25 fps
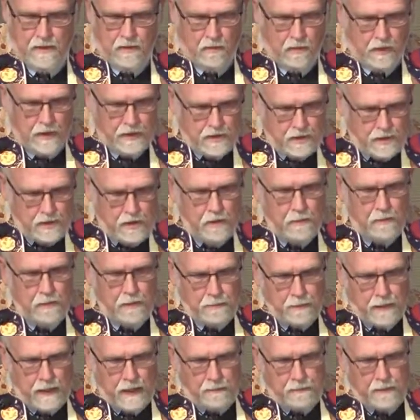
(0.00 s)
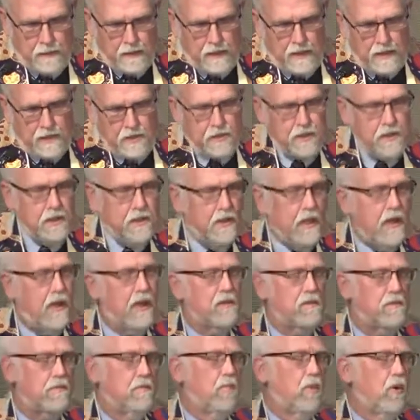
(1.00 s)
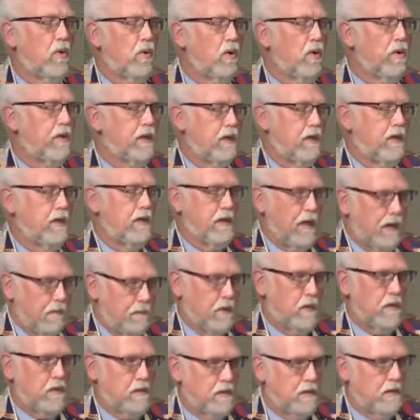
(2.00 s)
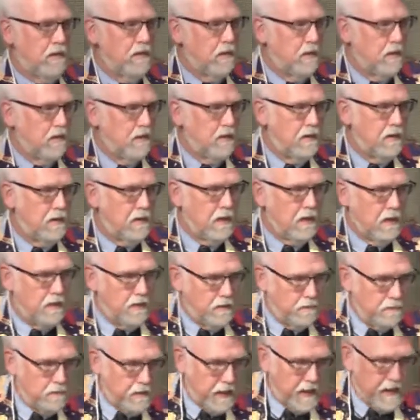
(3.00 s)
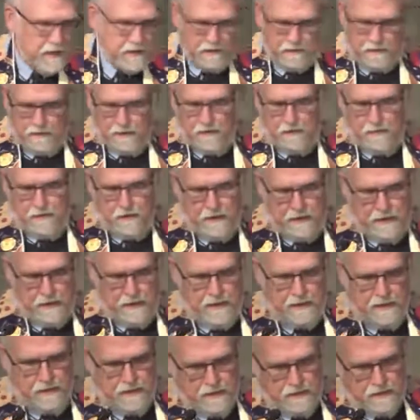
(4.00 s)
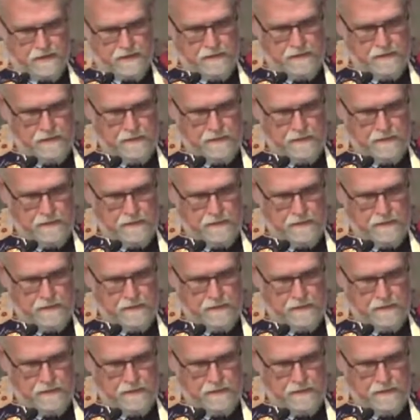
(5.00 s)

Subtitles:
While the human population has more than doubled in the past 50 years.